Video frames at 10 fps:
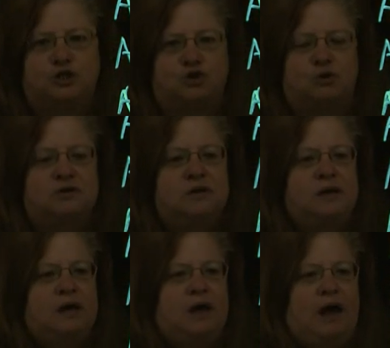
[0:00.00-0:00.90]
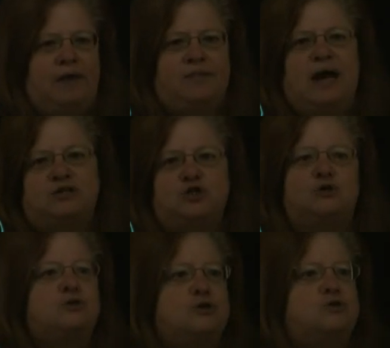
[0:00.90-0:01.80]
should. And that's
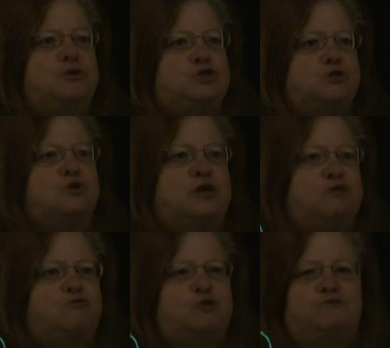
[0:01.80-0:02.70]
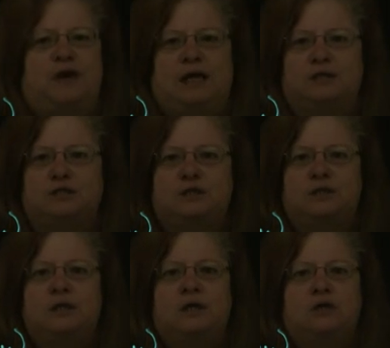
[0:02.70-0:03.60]
your clue that you're looking for a
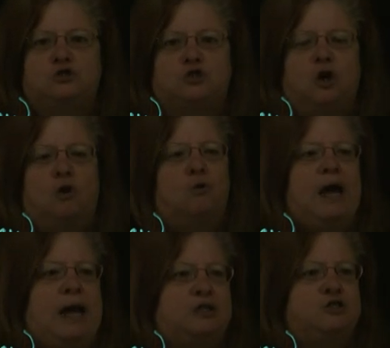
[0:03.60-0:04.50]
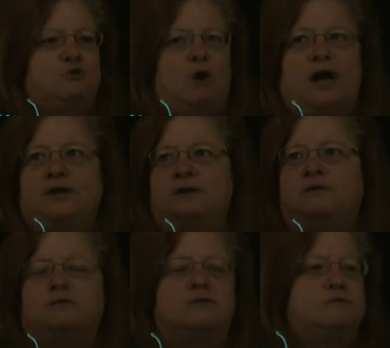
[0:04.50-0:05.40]
fallacy. So as you're writing,
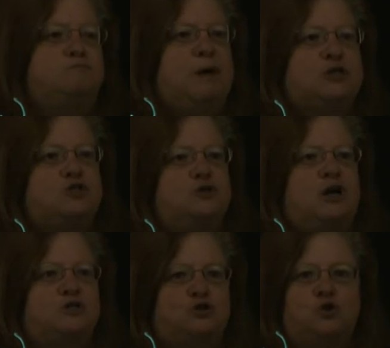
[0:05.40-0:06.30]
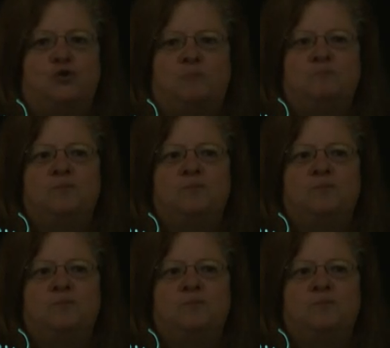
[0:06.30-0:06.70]
make sure not to do them.